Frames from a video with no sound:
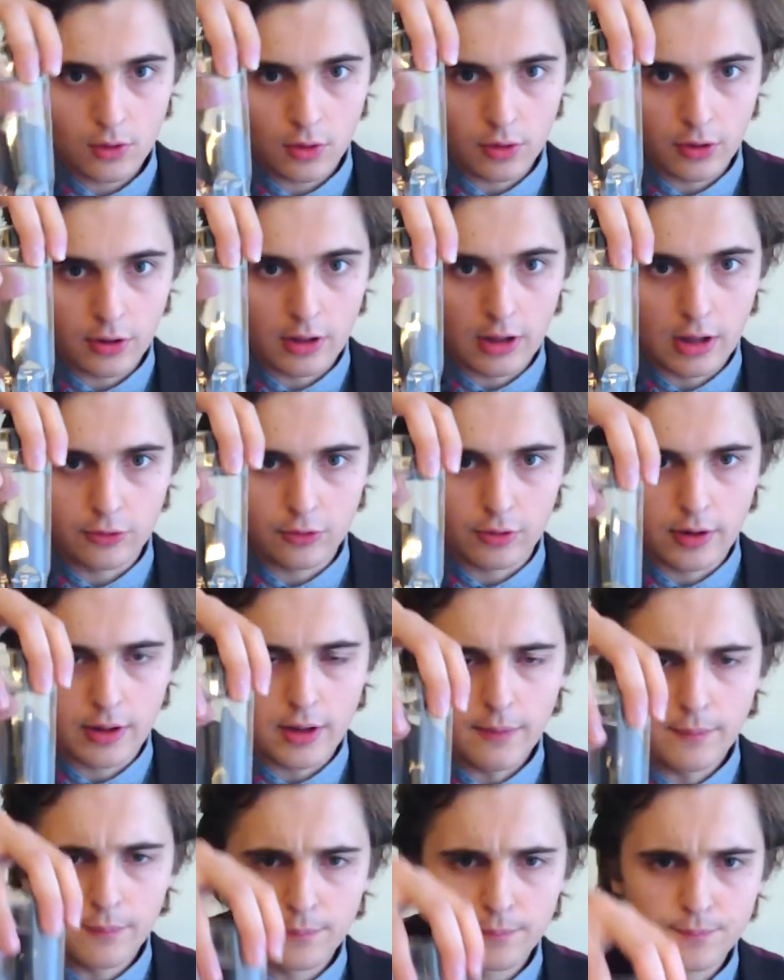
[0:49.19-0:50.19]
your glass
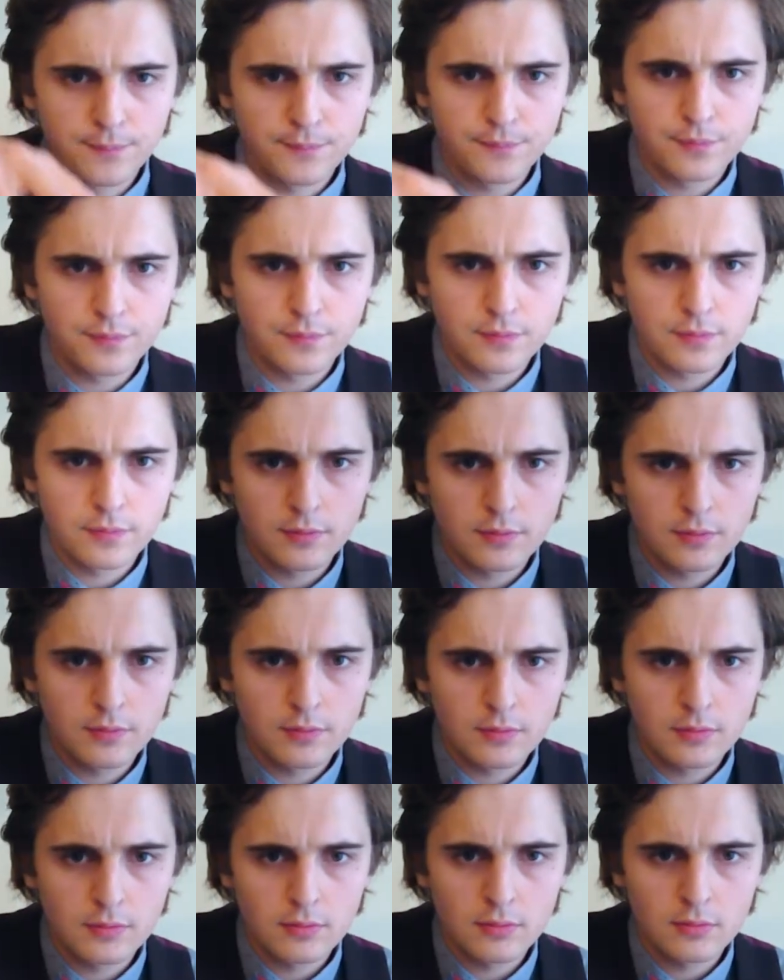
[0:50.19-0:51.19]
ready.
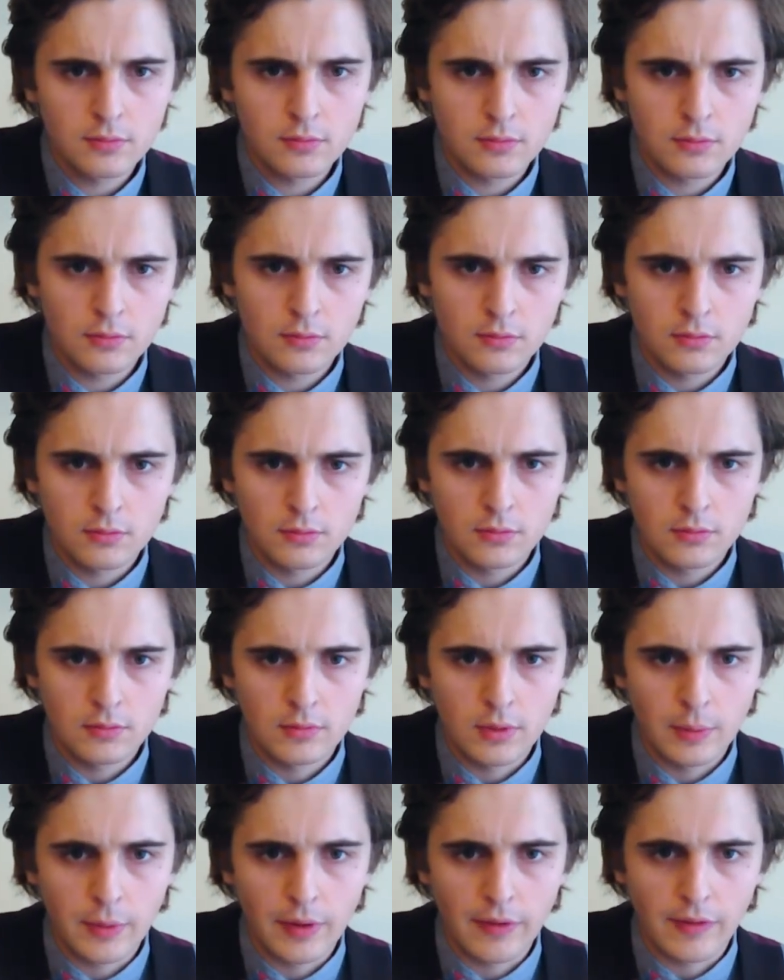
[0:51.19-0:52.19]
Let me
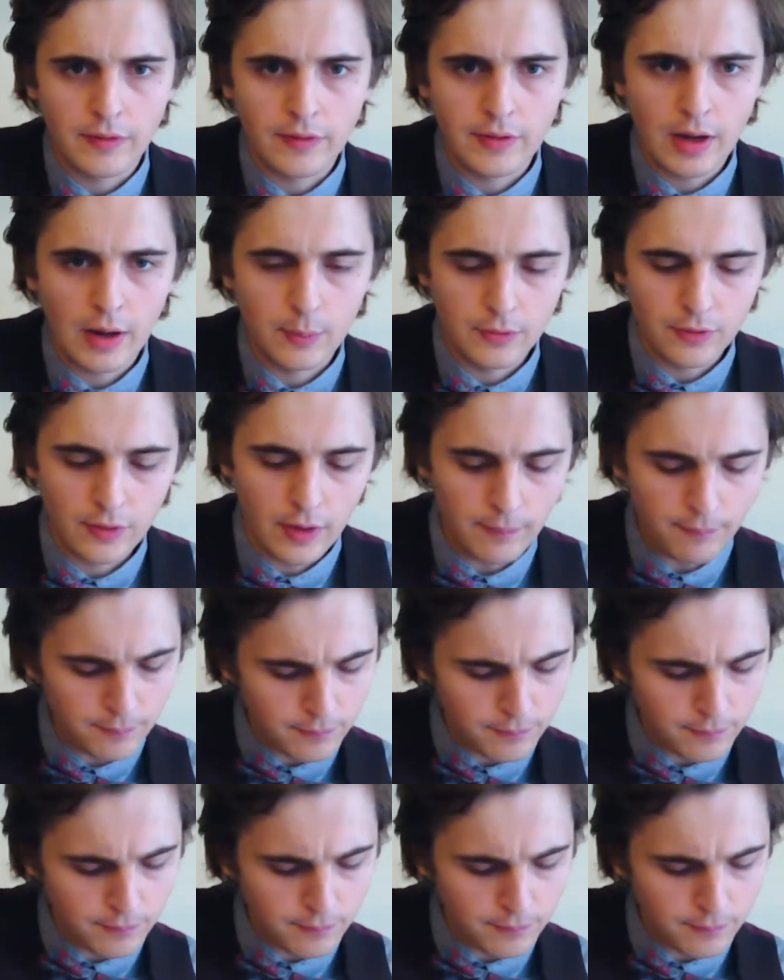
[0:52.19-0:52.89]
get my camera there.